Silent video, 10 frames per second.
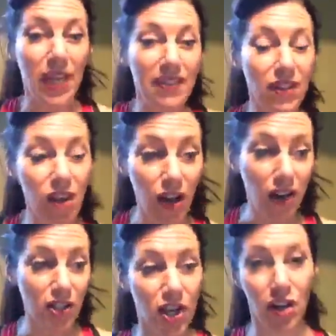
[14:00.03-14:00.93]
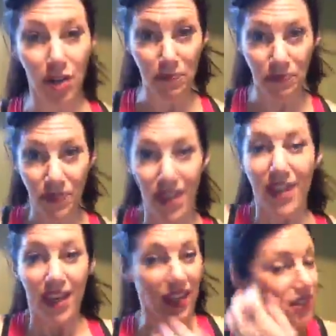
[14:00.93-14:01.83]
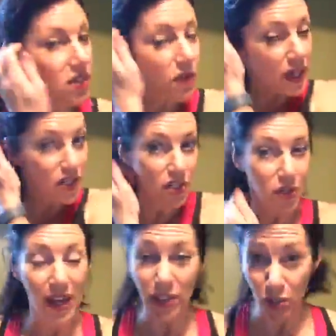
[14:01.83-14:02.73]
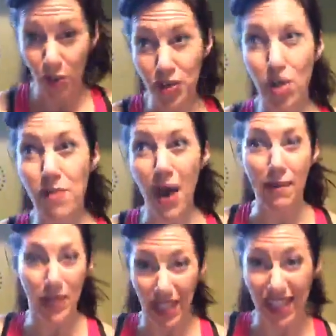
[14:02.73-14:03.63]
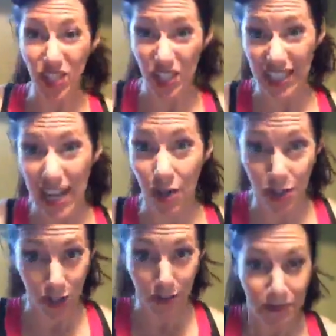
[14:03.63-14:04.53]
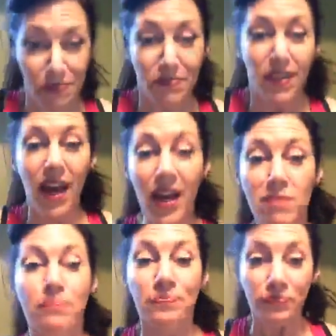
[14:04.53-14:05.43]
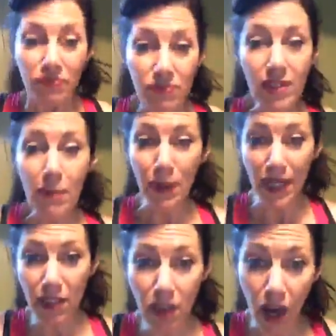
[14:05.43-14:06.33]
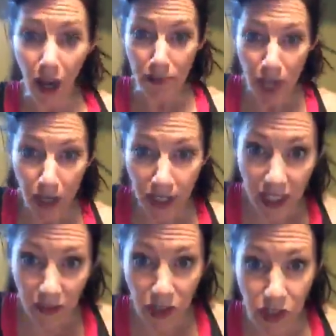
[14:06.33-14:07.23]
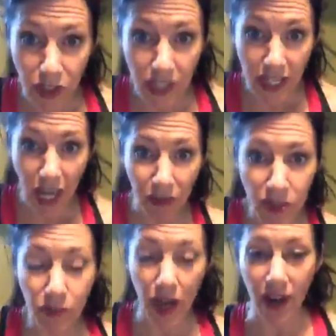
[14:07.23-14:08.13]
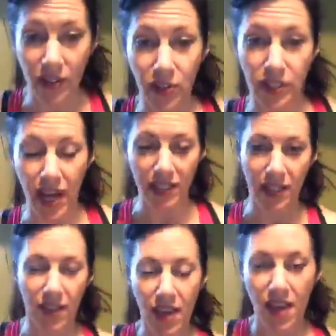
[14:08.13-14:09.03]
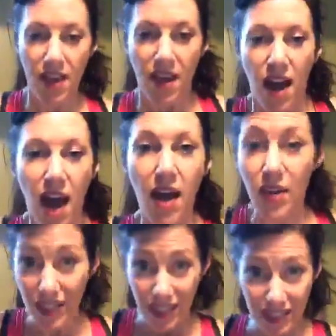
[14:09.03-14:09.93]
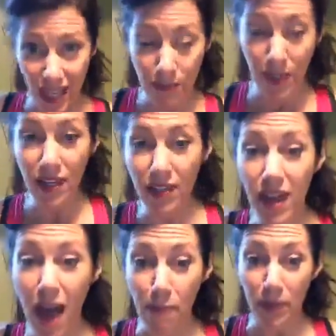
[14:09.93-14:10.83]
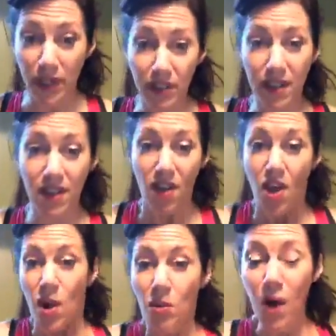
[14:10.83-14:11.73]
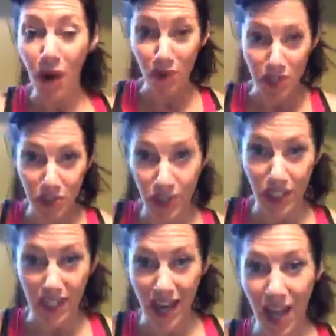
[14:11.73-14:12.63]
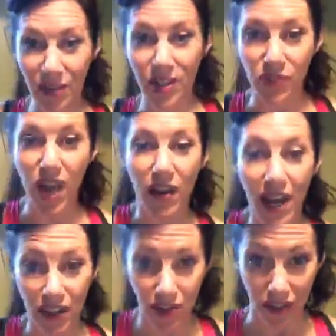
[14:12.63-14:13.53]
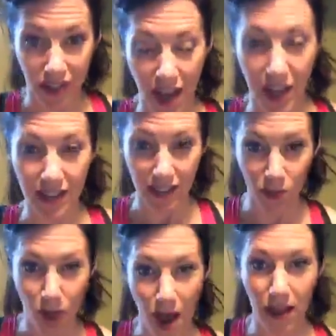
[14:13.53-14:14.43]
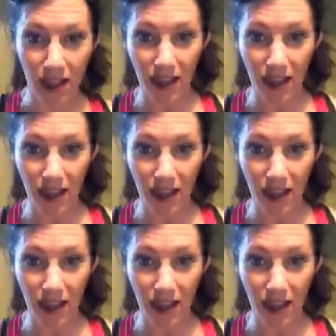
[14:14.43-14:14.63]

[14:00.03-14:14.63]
in the long term, it's going to, and short term, I mean like just a day or two. But in the long, I'm talking restricting calories without exercise. The same thing can happen while restricting calories without exercise as well.